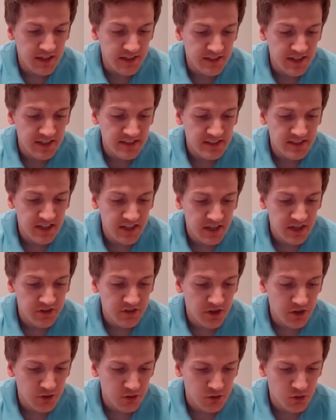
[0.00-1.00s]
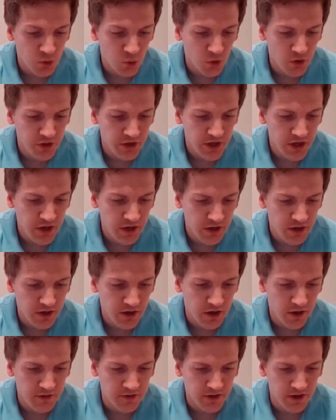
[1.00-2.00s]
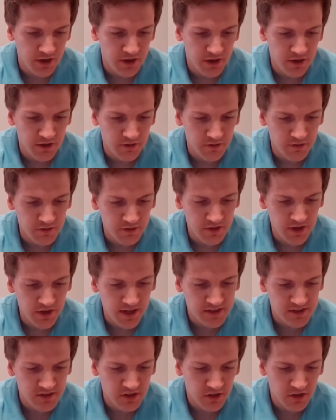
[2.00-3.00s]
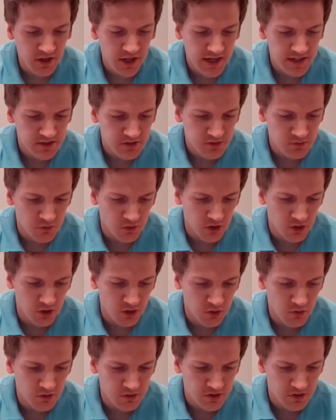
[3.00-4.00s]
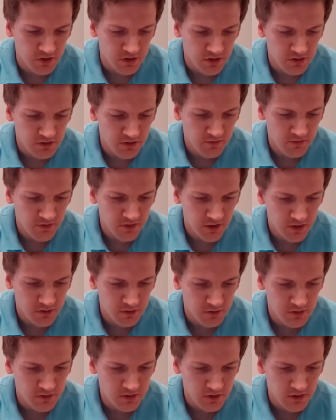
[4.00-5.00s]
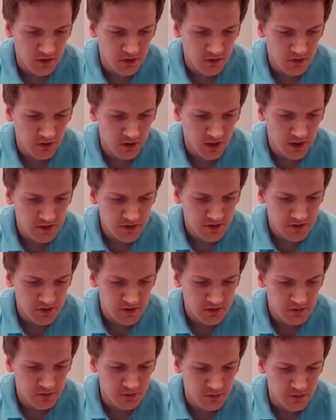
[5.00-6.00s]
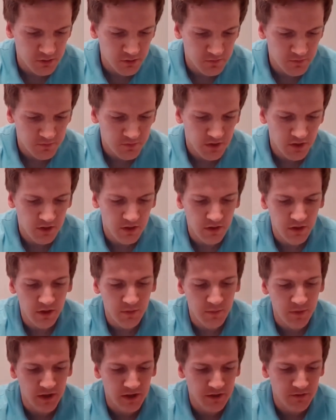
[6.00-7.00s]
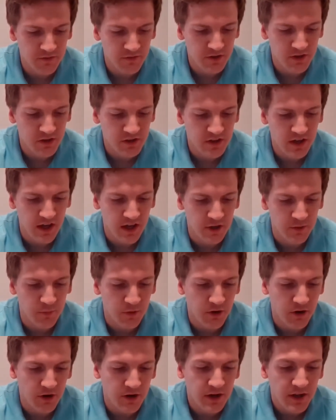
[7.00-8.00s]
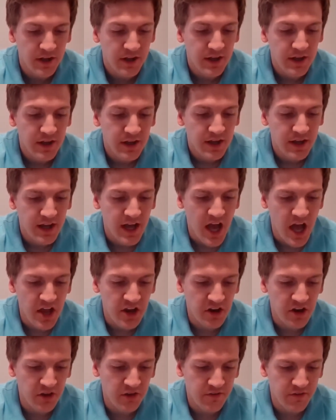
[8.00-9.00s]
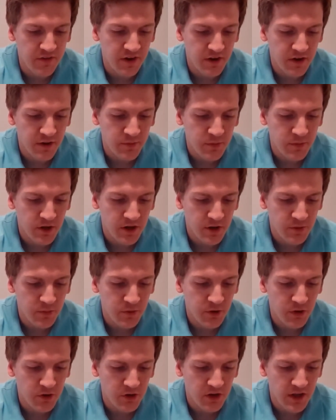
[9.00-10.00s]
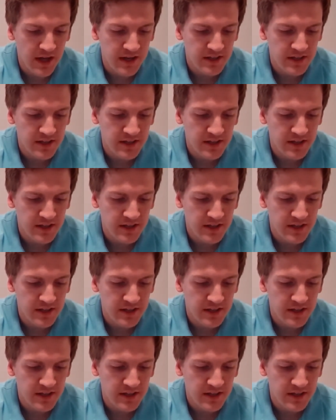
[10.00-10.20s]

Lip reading: And then I see another 20 on the next to last row. So there's a 5th one. So I'm going to cross it through and make a 5th tally mark. And on the very bottom row, the